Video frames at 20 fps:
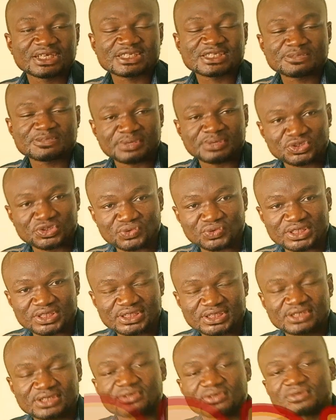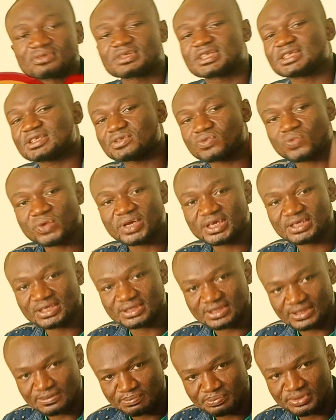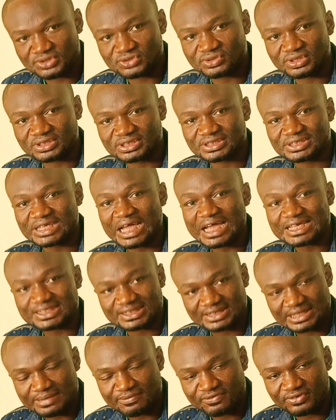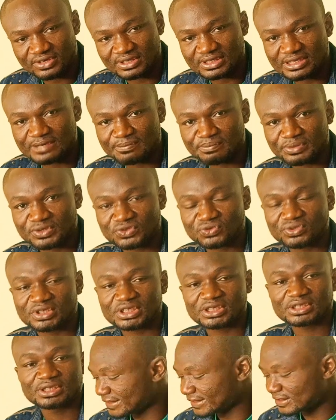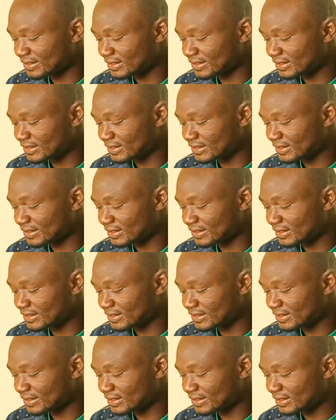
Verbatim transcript: 90 pesos, still collect the 10 pesos. Ask them for the 10 pesos.